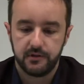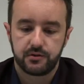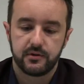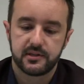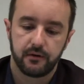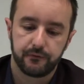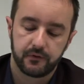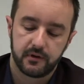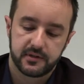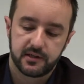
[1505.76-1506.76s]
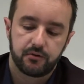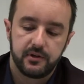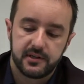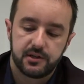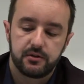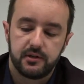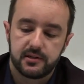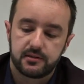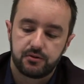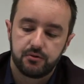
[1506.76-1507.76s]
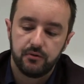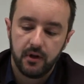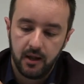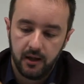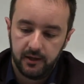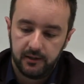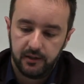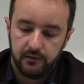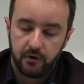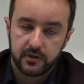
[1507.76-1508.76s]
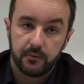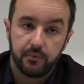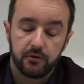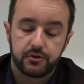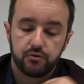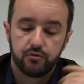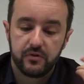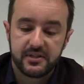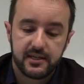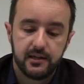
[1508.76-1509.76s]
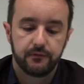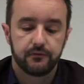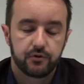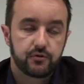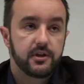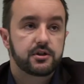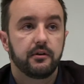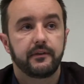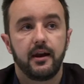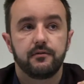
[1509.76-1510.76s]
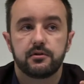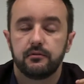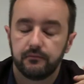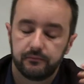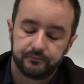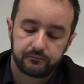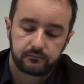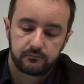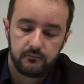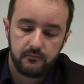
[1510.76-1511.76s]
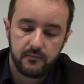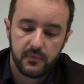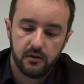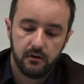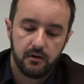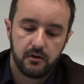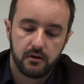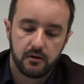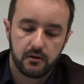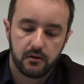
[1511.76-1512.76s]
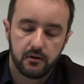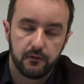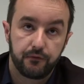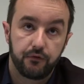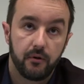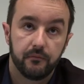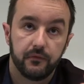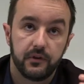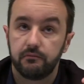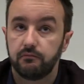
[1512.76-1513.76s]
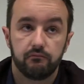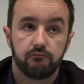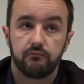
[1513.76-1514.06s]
The interest of synchronization is to, for example, to receive the traditional television from